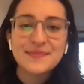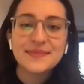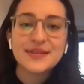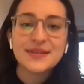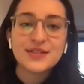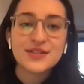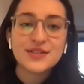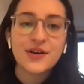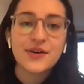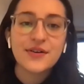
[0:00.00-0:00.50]

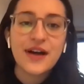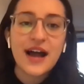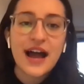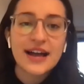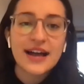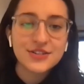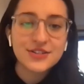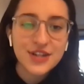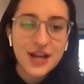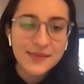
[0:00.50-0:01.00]
So
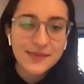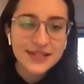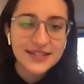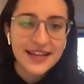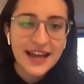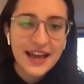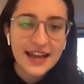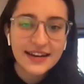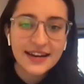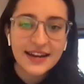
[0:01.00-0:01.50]
as Shama
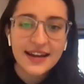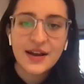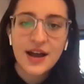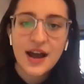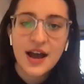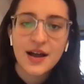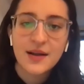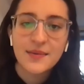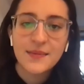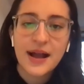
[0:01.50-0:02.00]
said,
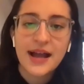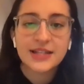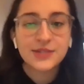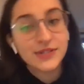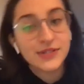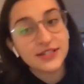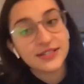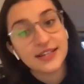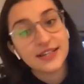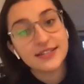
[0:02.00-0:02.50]
as we
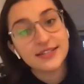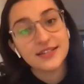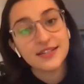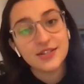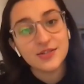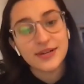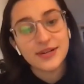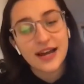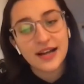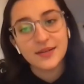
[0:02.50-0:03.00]
discuss the
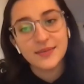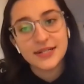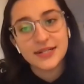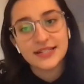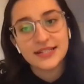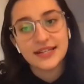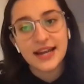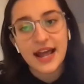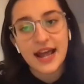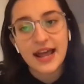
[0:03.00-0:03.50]
human element
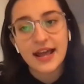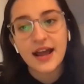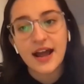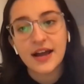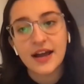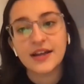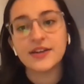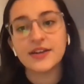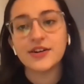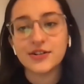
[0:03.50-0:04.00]
today, I
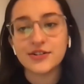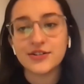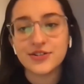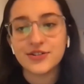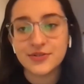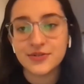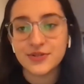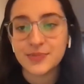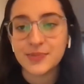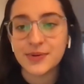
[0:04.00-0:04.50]
encourage
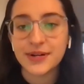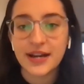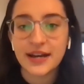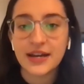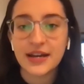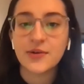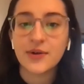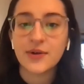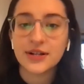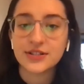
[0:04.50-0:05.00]
you to put any
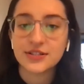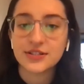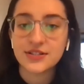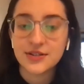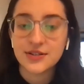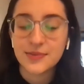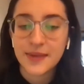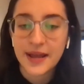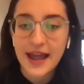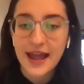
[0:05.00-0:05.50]
questions
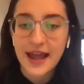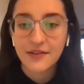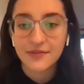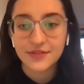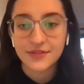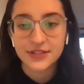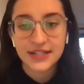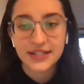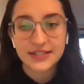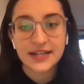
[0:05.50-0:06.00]
you may have
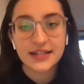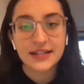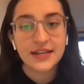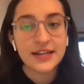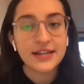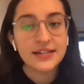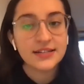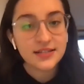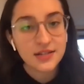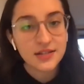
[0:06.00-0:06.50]
for Daniela
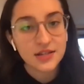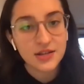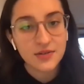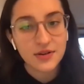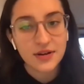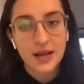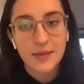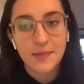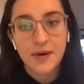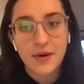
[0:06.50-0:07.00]
into the
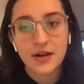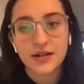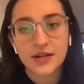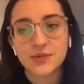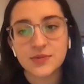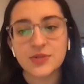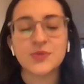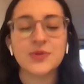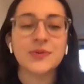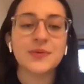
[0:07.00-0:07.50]
Q&A box,
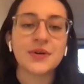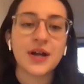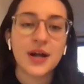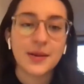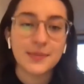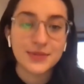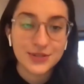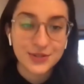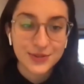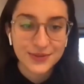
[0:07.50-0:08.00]
which we will
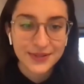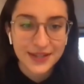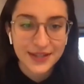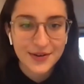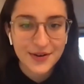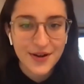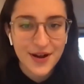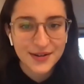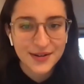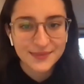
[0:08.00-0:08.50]
come to
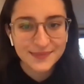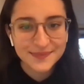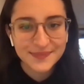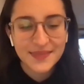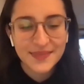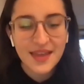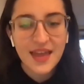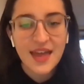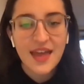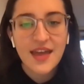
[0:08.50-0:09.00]
later on.
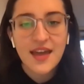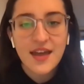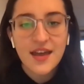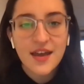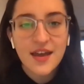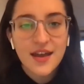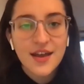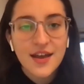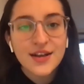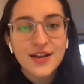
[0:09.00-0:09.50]

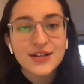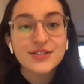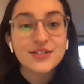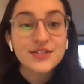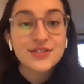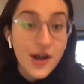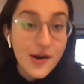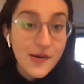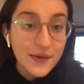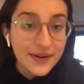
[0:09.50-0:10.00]

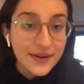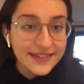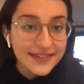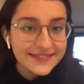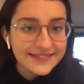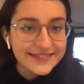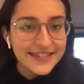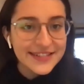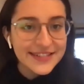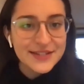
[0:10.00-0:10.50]

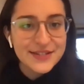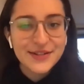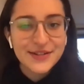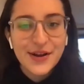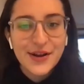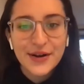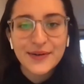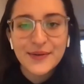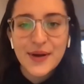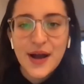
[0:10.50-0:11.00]
So let's
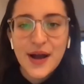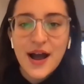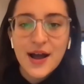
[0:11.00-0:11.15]
start.